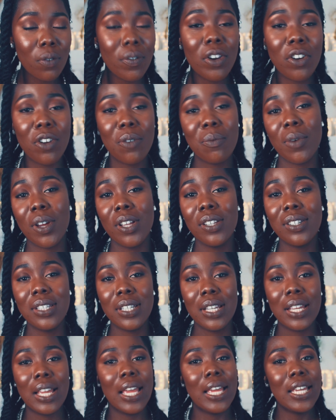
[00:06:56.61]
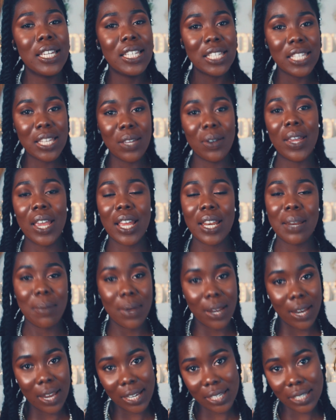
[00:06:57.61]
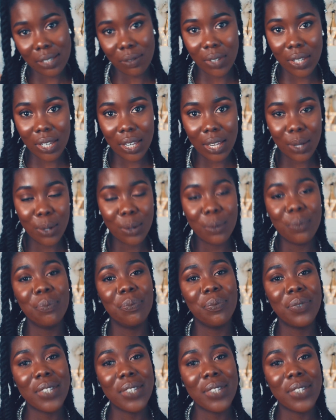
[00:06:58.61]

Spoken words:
very much. See you again in my next video.